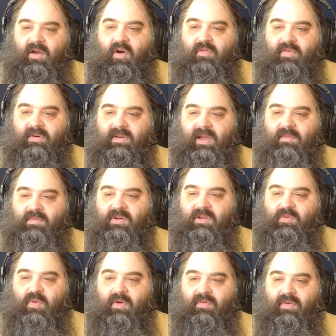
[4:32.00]
Over time,
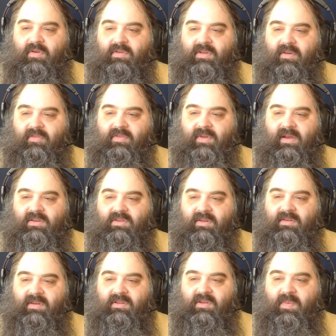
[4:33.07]
she's proven herself not
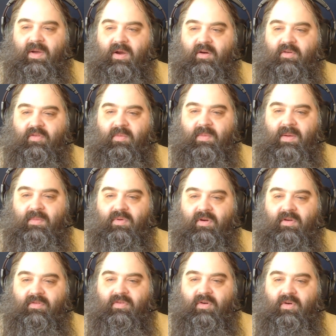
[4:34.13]
just as a powerful member
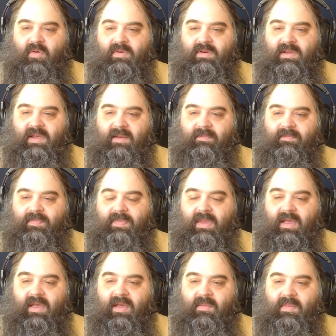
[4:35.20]
of her own team,
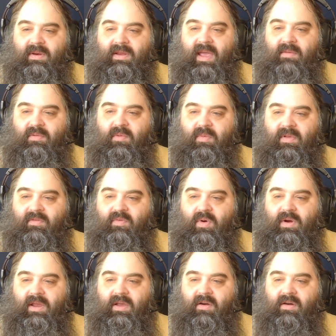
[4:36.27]
but capable of
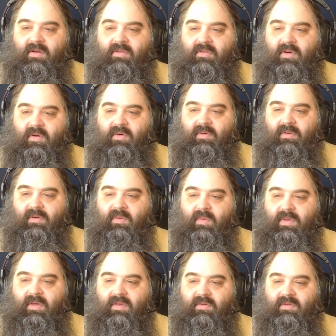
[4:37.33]
working on her own
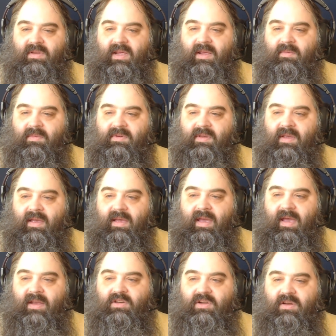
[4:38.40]
with other teams,
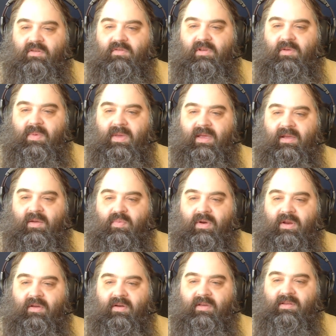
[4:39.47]
and generally being a
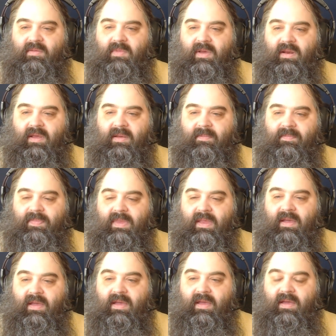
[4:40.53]
pretty awesome lady.
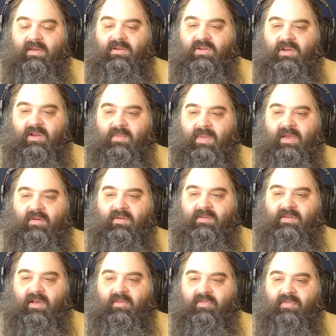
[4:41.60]
She can make
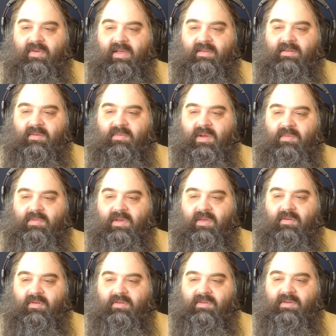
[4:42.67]
herself, and sometimes
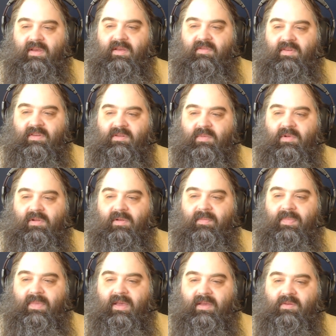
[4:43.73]
others, invisible,
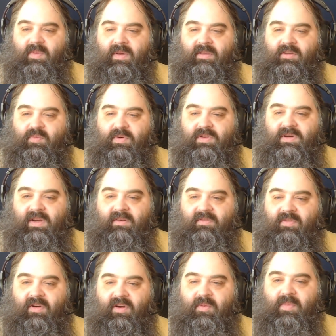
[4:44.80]
as well as project
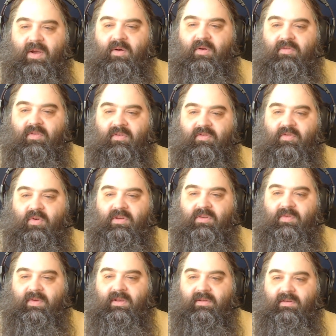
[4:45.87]
very powerful force
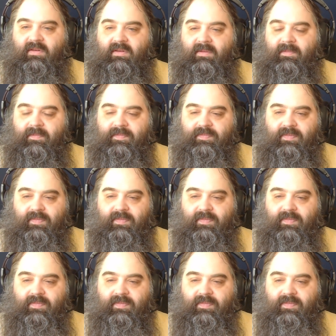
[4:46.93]
fields.